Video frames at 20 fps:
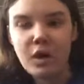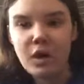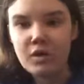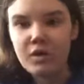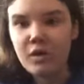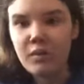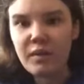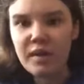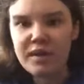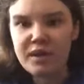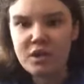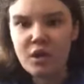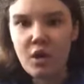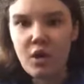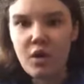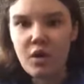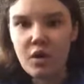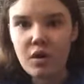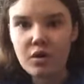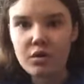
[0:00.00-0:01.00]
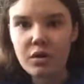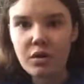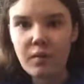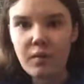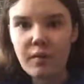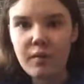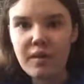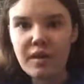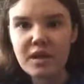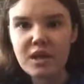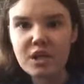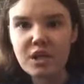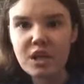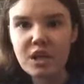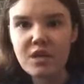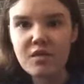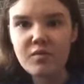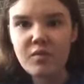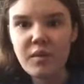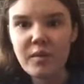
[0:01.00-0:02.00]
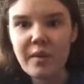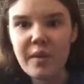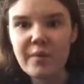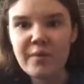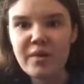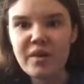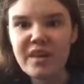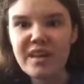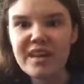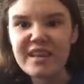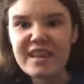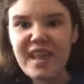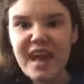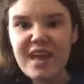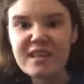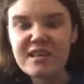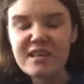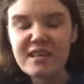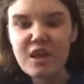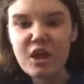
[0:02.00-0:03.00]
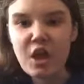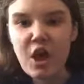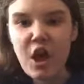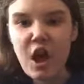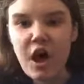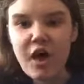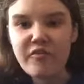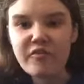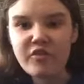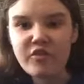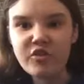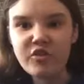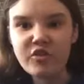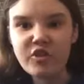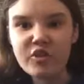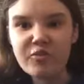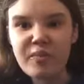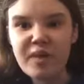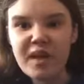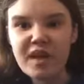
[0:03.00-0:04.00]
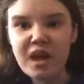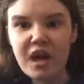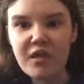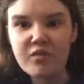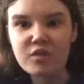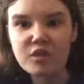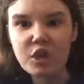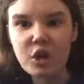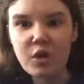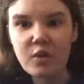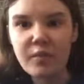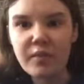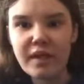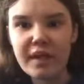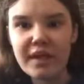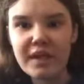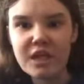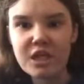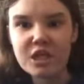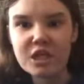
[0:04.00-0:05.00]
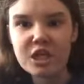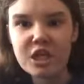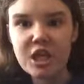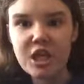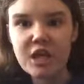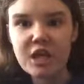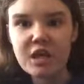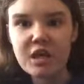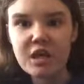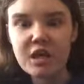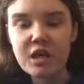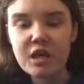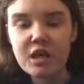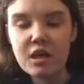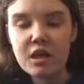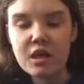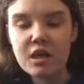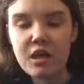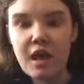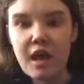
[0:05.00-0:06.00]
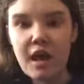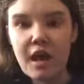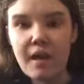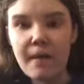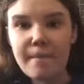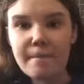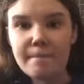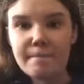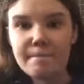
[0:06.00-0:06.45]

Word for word: Although we don't, although what we shouldn't remember is that awful spin-off show, Planet Sheen. Yeah.